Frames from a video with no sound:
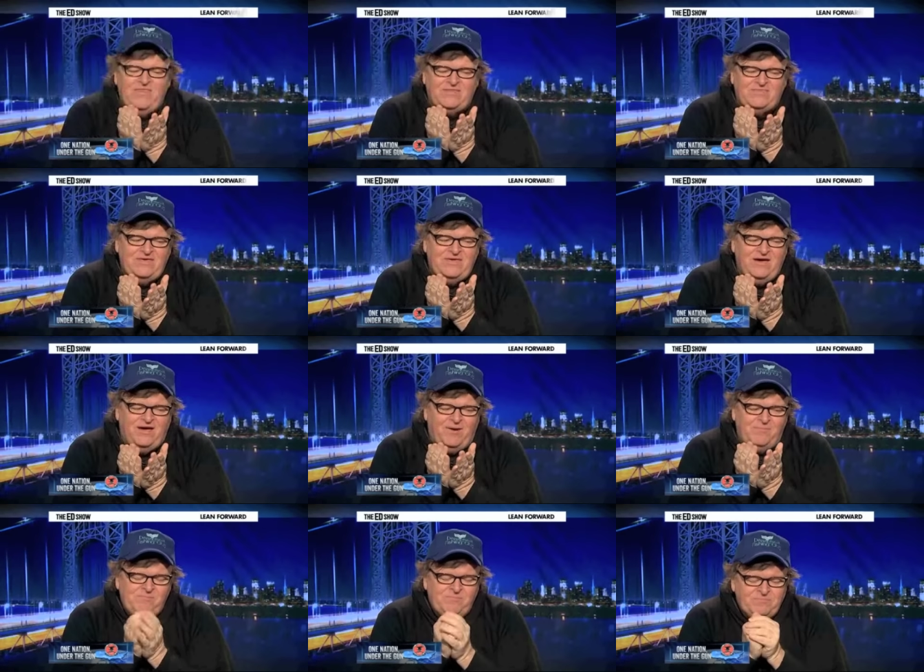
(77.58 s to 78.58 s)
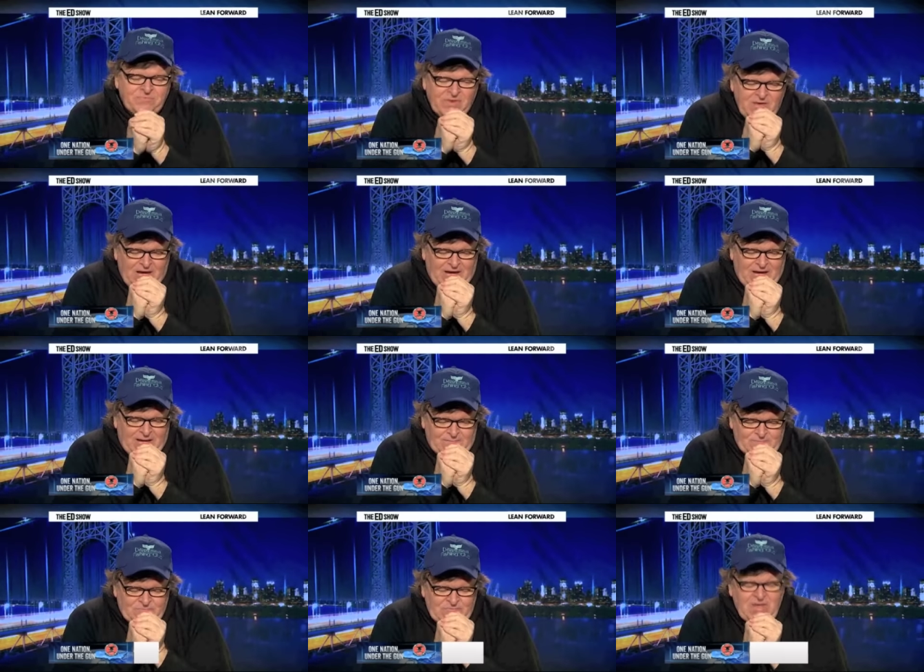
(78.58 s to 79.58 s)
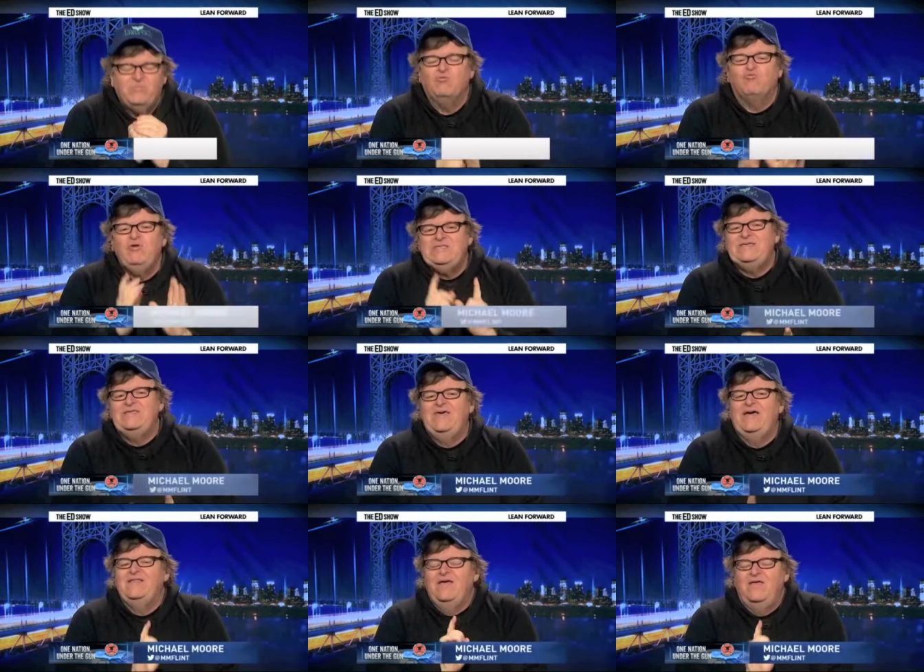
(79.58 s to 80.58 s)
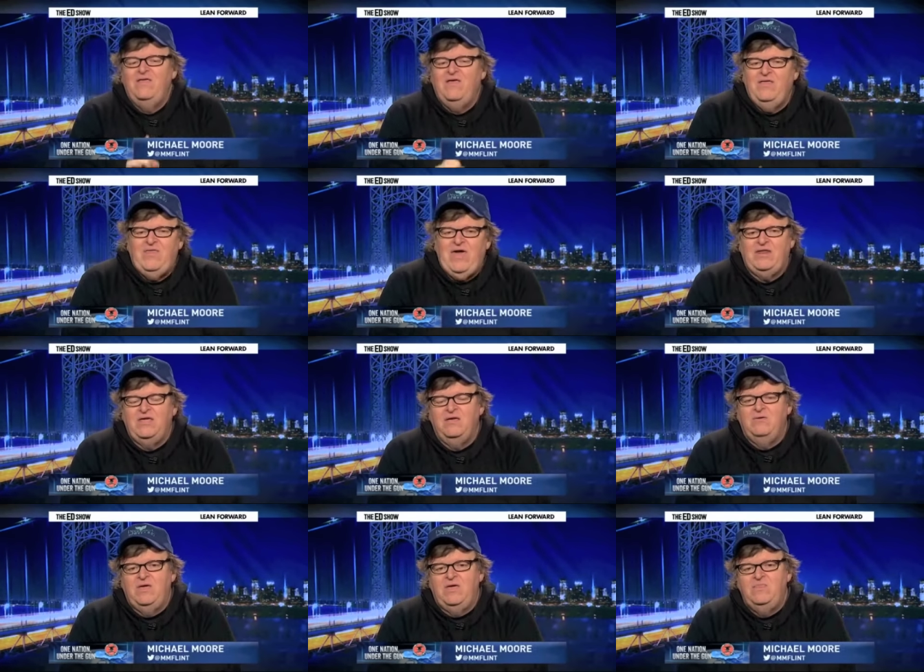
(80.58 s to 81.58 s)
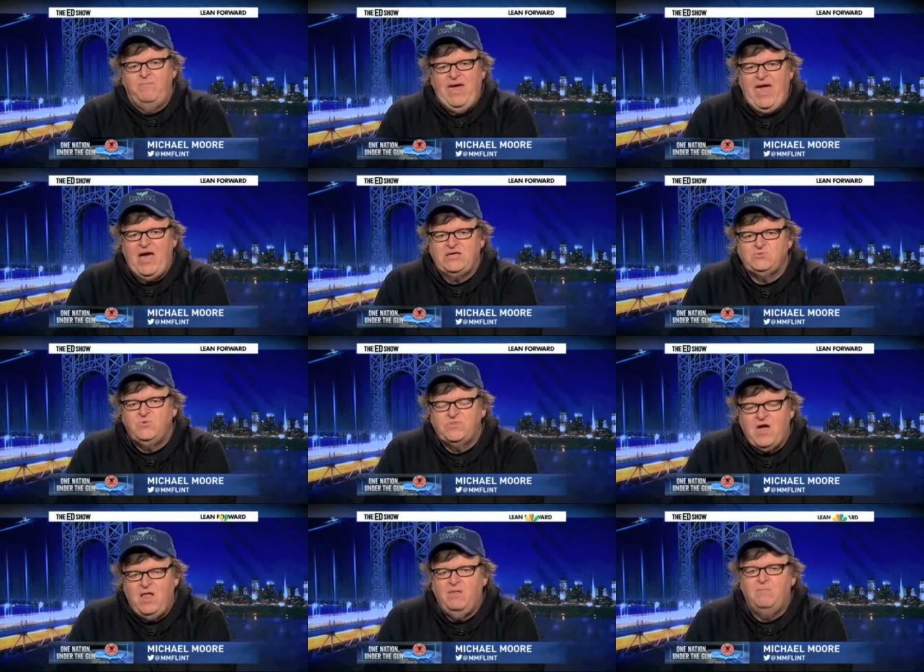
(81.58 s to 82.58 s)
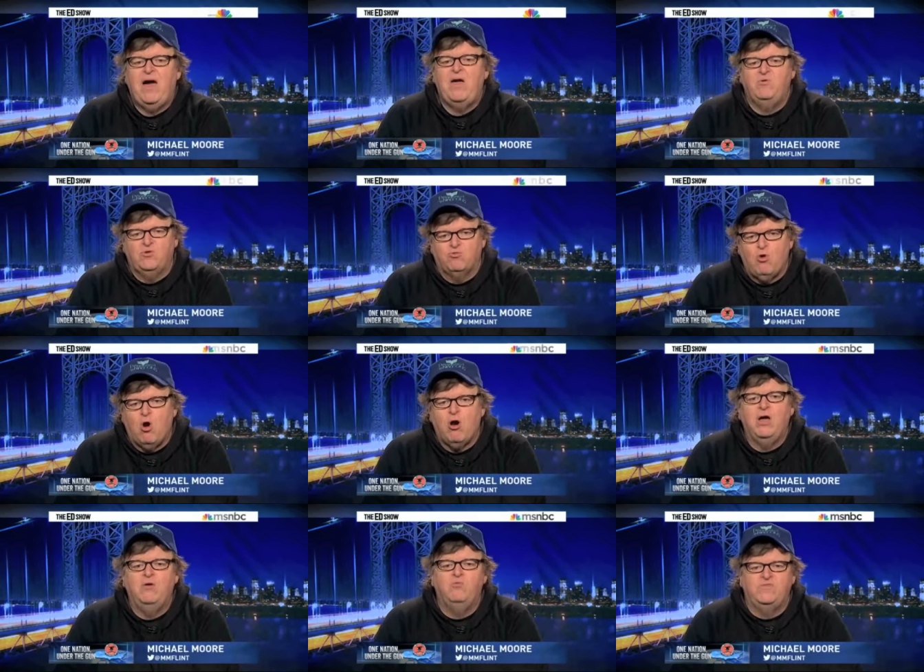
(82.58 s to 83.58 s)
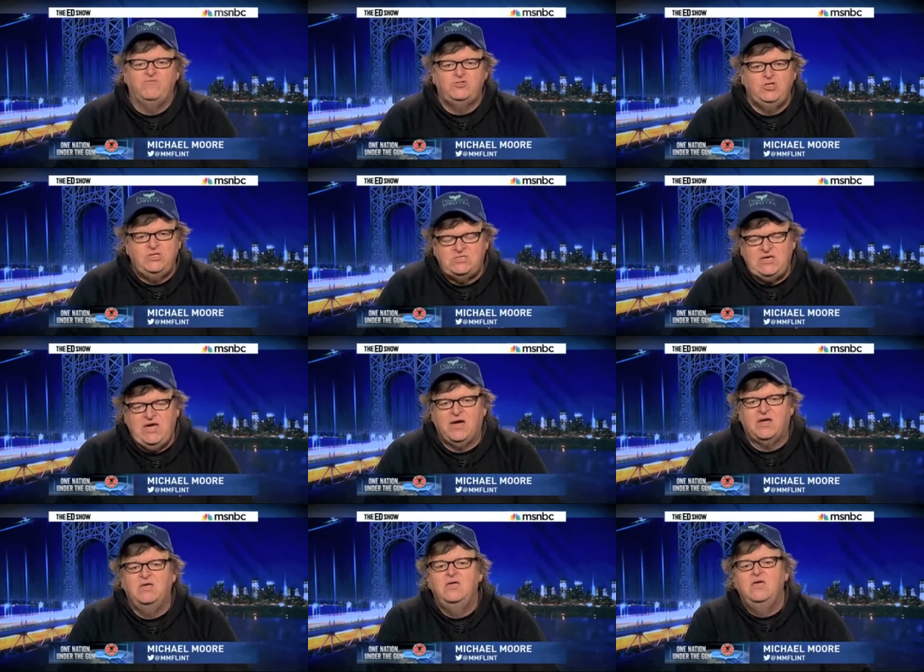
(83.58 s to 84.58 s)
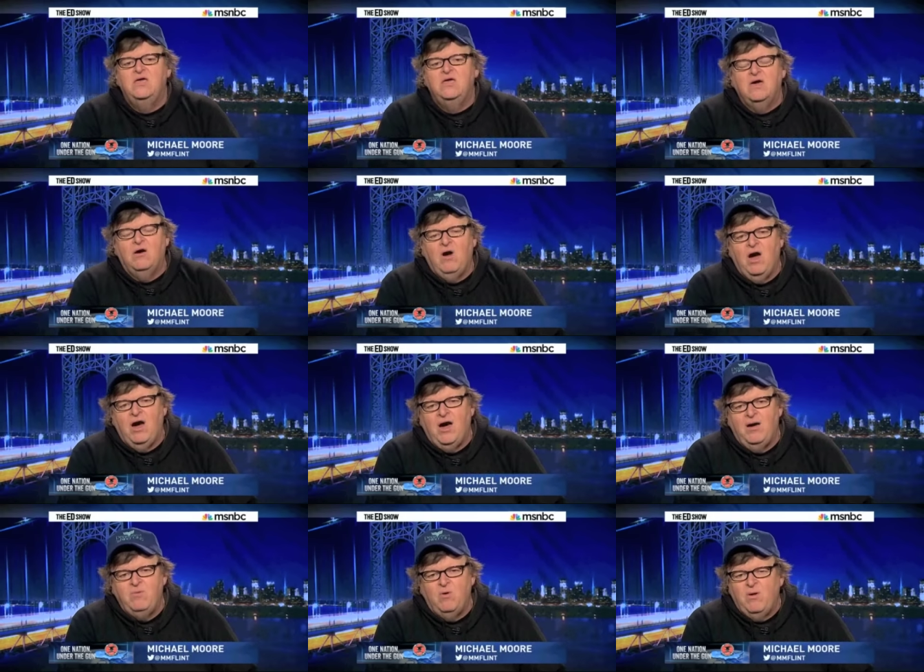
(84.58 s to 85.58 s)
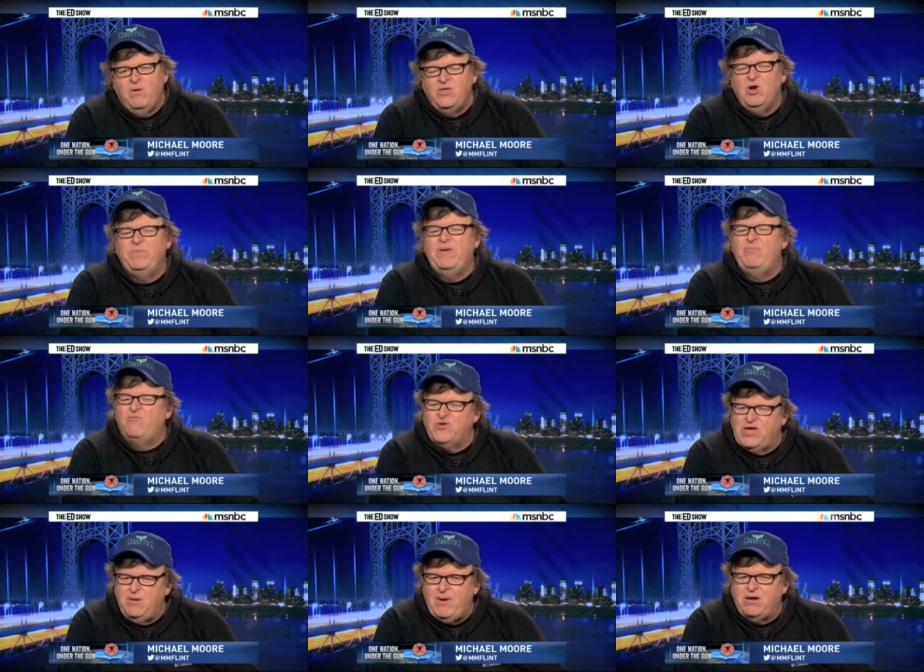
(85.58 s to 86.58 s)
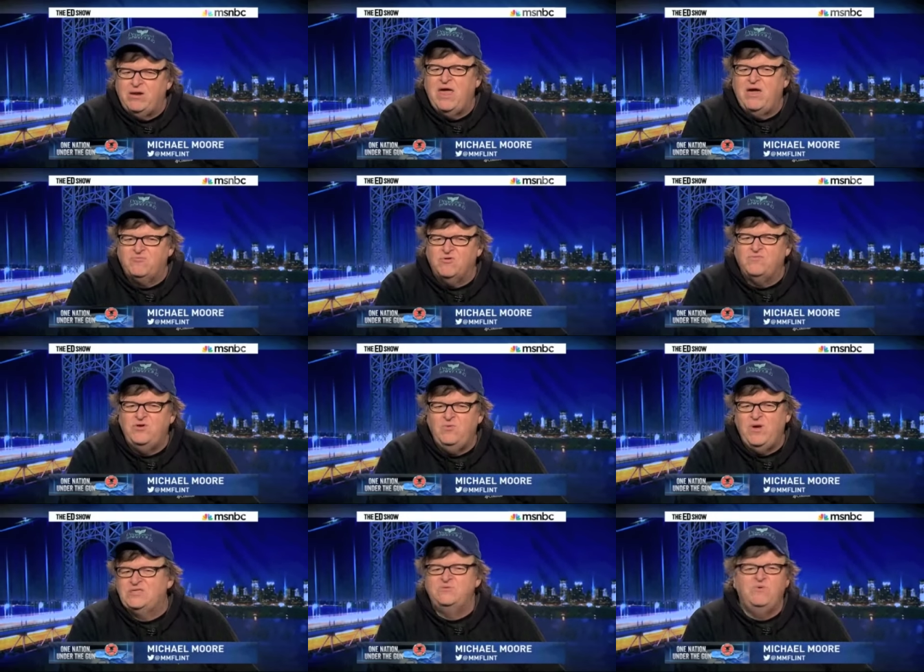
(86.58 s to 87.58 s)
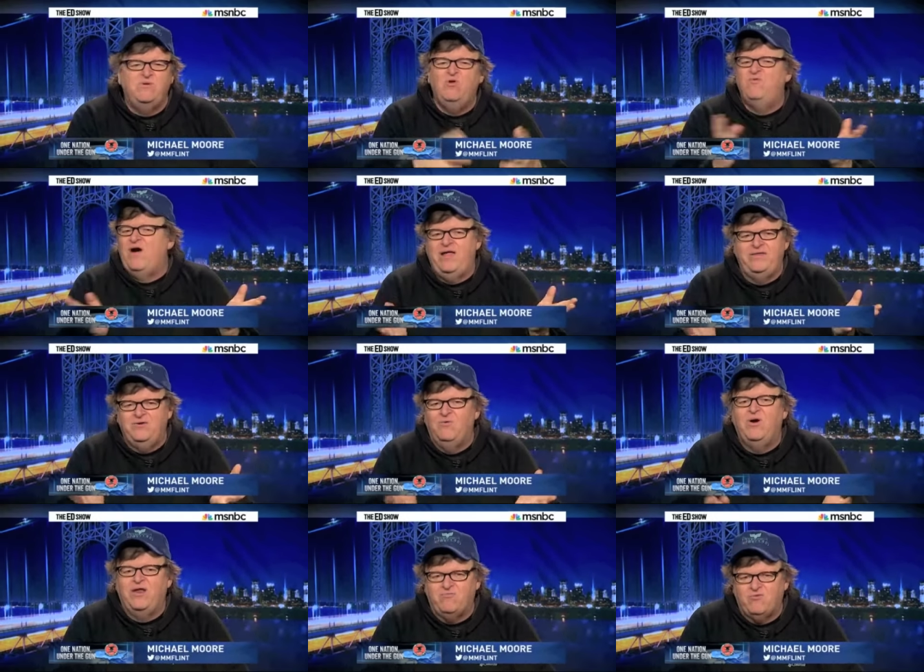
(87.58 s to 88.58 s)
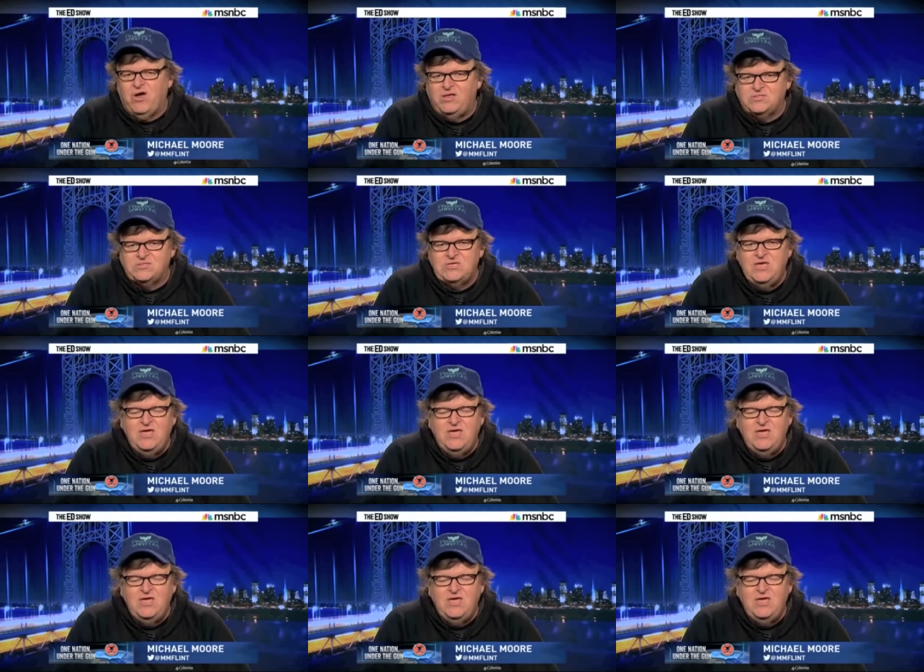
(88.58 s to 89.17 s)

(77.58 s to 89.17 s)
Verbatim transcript: that the um, um, the reason that that it, in the past with Columbine with Aurora with Virginia Tech um, you know, people forget about it after a few weeks and we move on to whatever else.